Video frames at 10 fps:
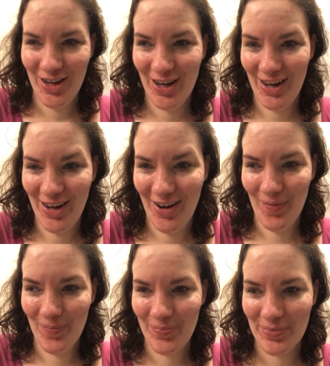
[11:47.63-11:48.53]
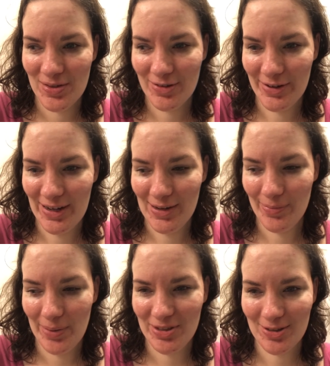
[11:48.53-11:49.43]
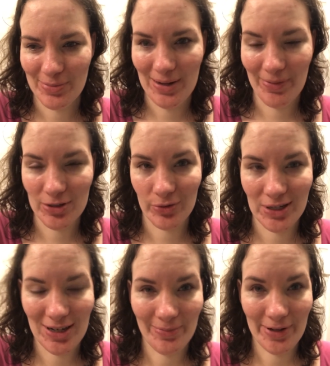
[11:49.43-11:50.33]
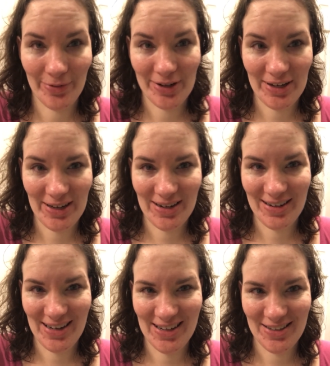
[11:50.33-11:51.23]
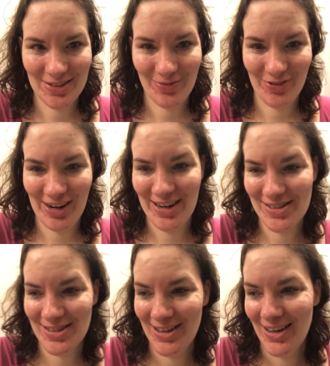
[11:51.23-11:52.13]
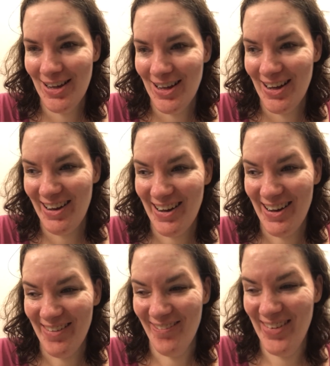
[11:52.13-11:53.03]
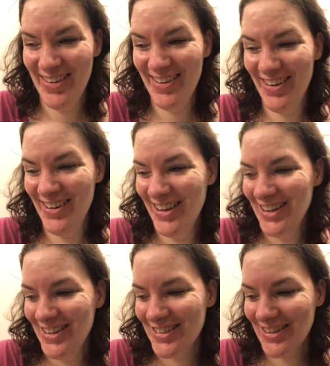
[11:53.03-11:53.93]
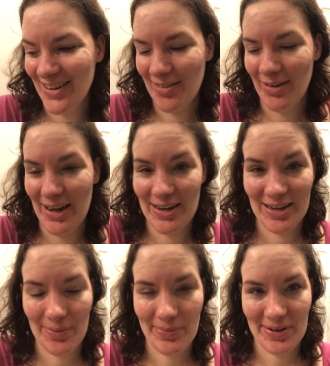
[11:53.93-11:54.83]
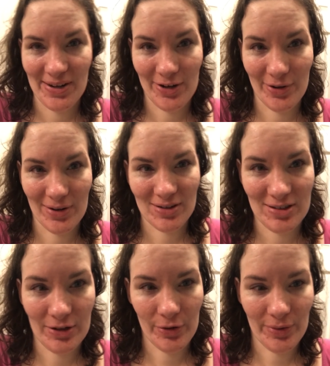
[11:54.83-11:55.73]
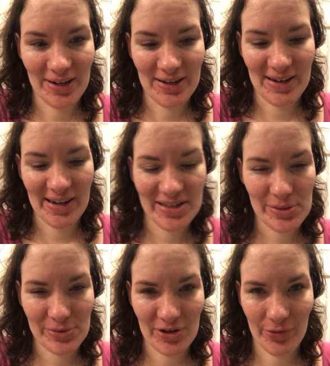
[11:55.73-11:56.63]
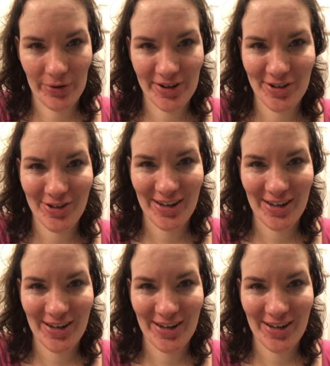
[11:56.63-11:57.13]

So yeah, maybe sometime this week I'll be able to get some fries. So anyway, I ended up going to, I guess it was a grill.